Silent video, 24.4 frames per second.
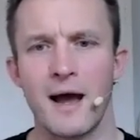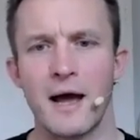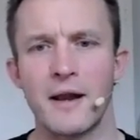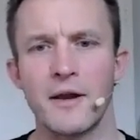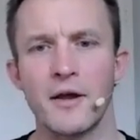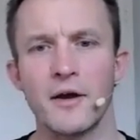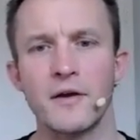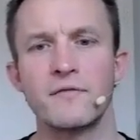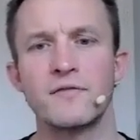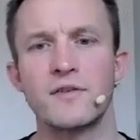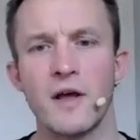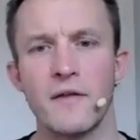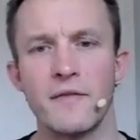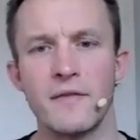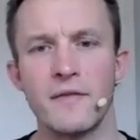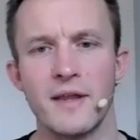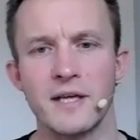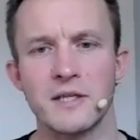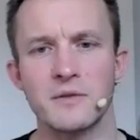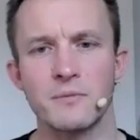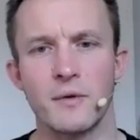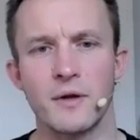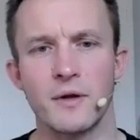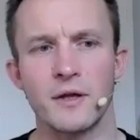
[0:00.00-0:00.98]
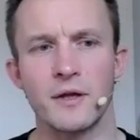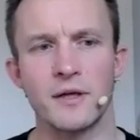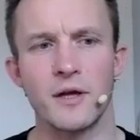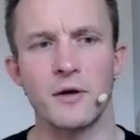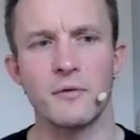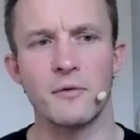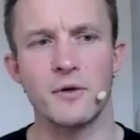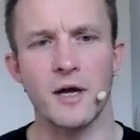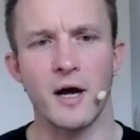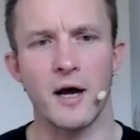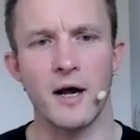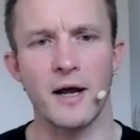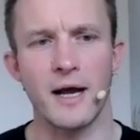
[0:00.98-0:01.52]
And I've done this when I go
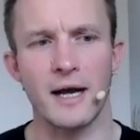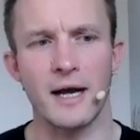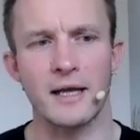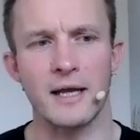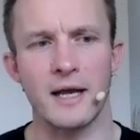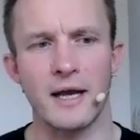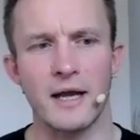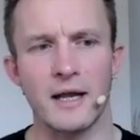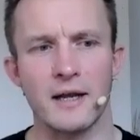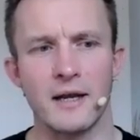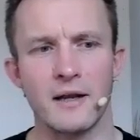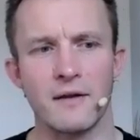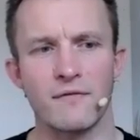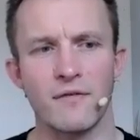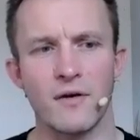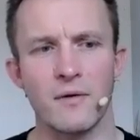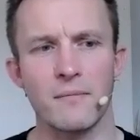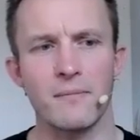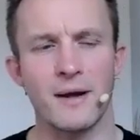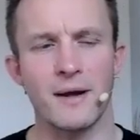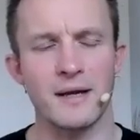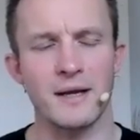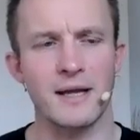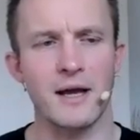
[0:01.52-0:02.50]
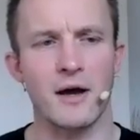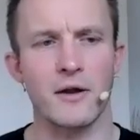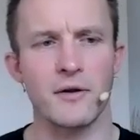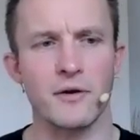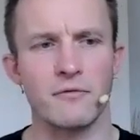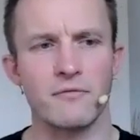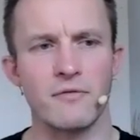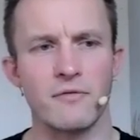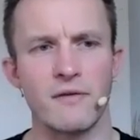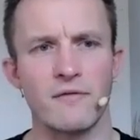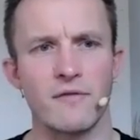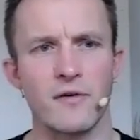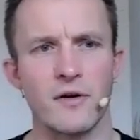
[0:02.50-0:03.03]
kayaking. If I'm about to get on a
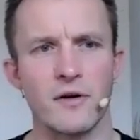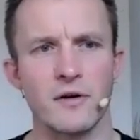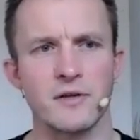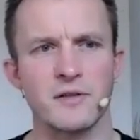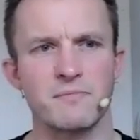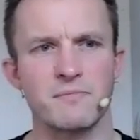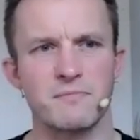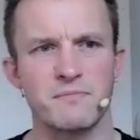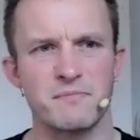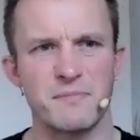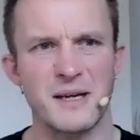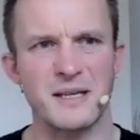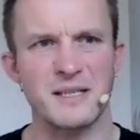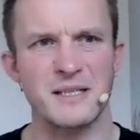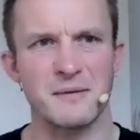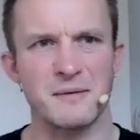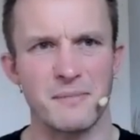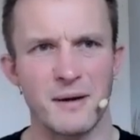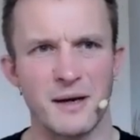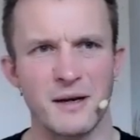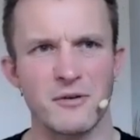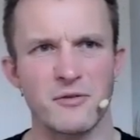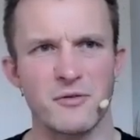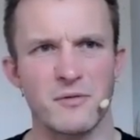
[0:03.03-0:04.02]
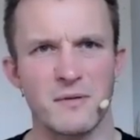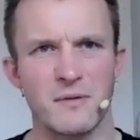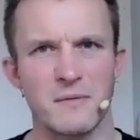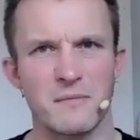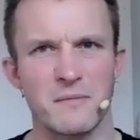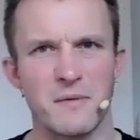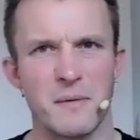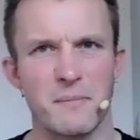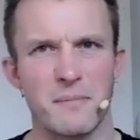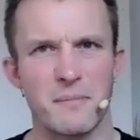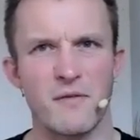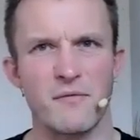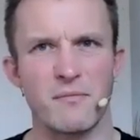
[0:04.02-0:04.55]
river, it's basically about
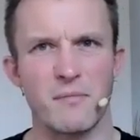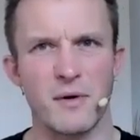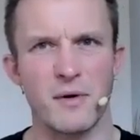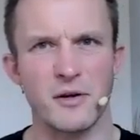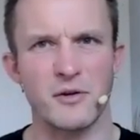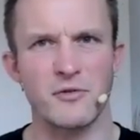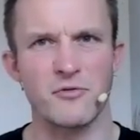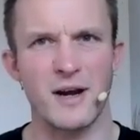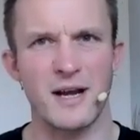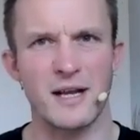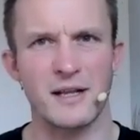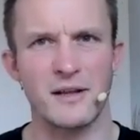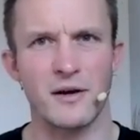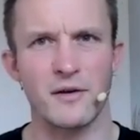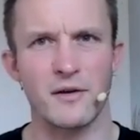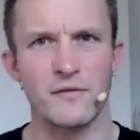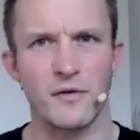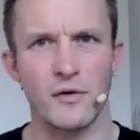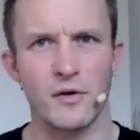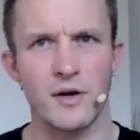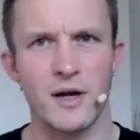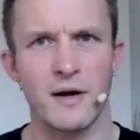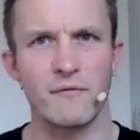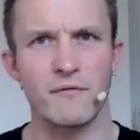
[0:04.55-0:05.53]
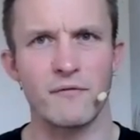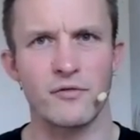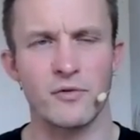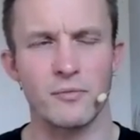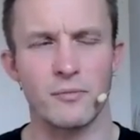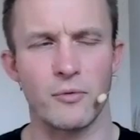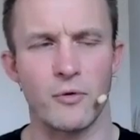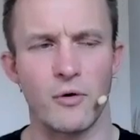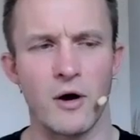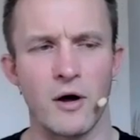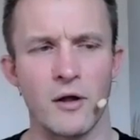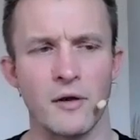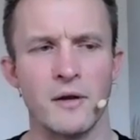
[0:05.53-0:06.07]
above my grade that I feel
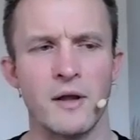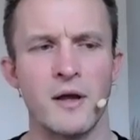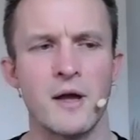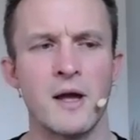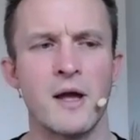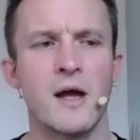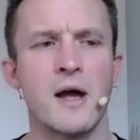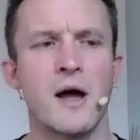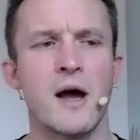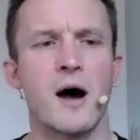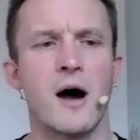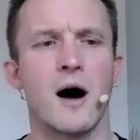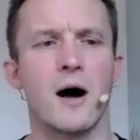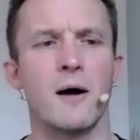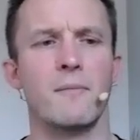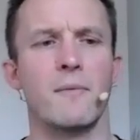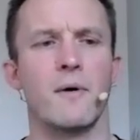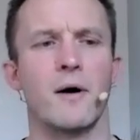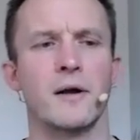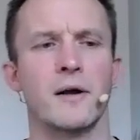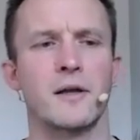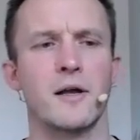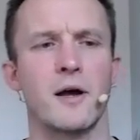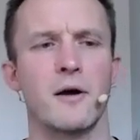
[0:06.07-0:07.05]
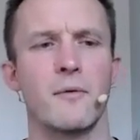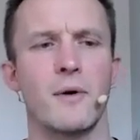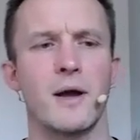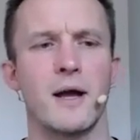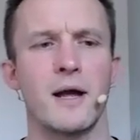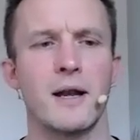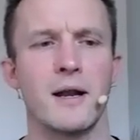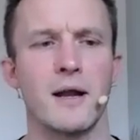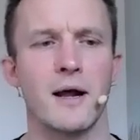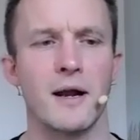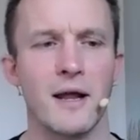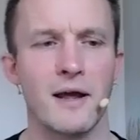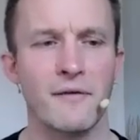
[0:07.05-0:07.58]
comfortable on. I go
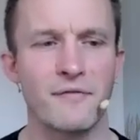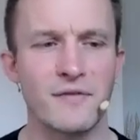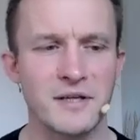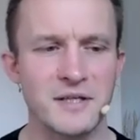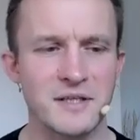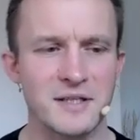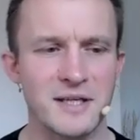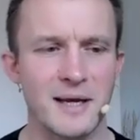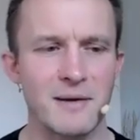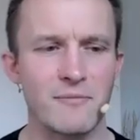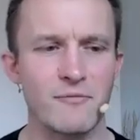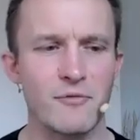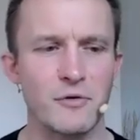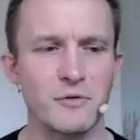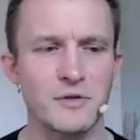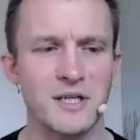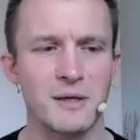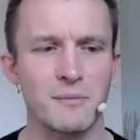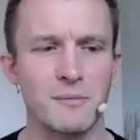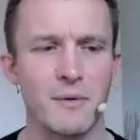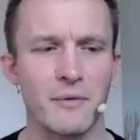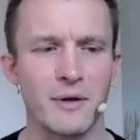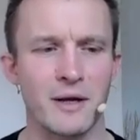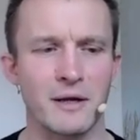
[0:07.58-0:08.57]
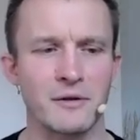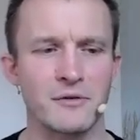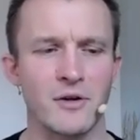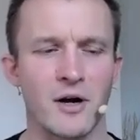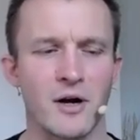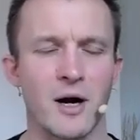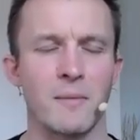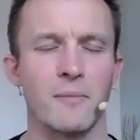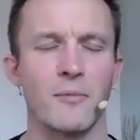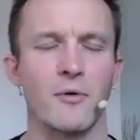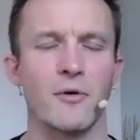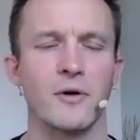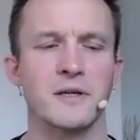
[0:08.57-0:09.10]
in and I have the same routine when we're going to
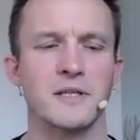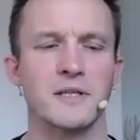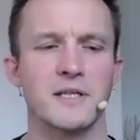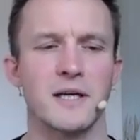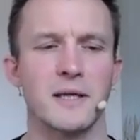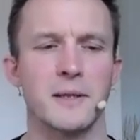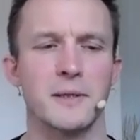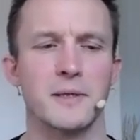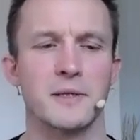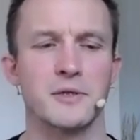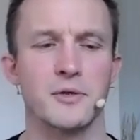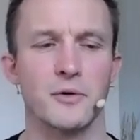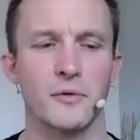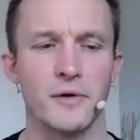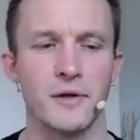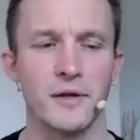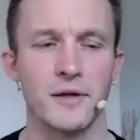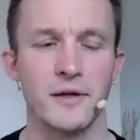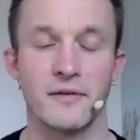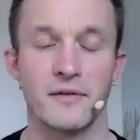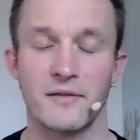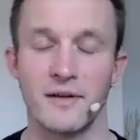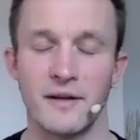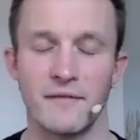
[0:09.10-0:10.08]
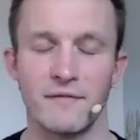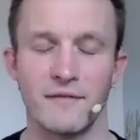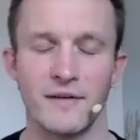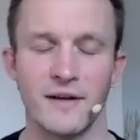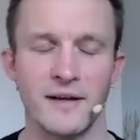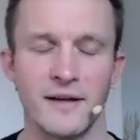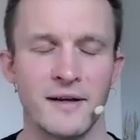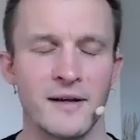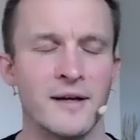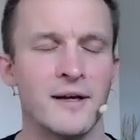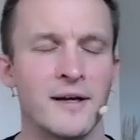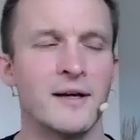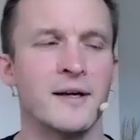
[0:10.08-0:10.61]
Dartmoor. I sit in the toilet. It's
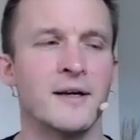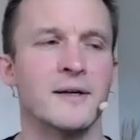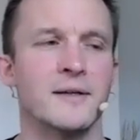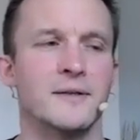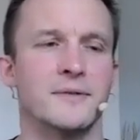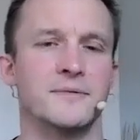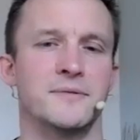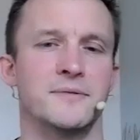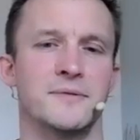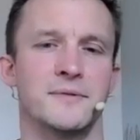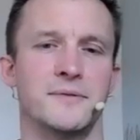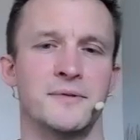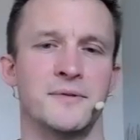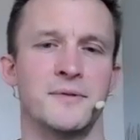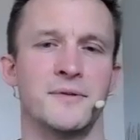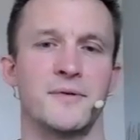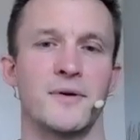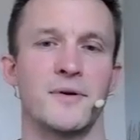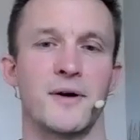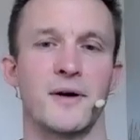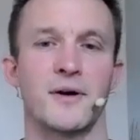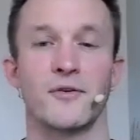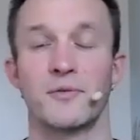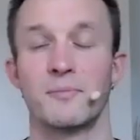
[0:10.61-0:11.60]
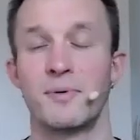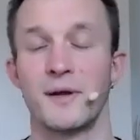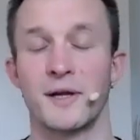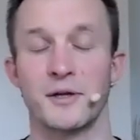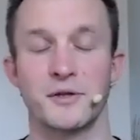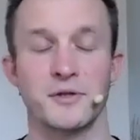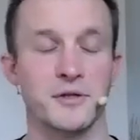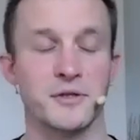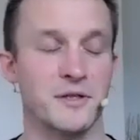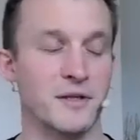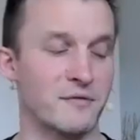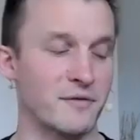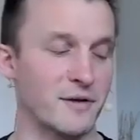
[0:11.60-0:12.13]
lovely. I've got some
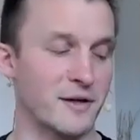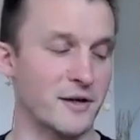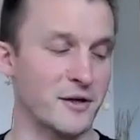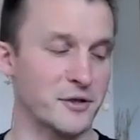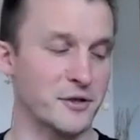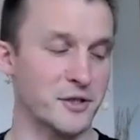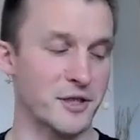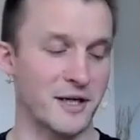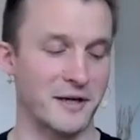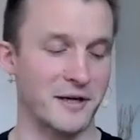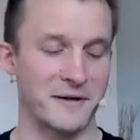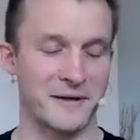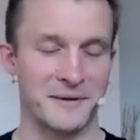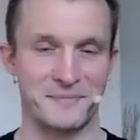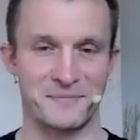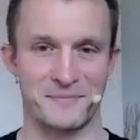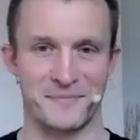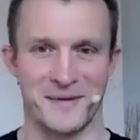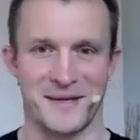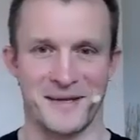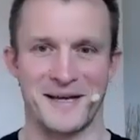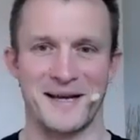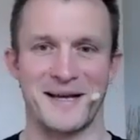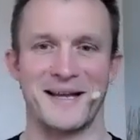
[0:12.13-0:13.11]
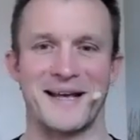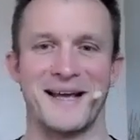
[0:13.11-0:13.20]
pictures of it. I'll share it.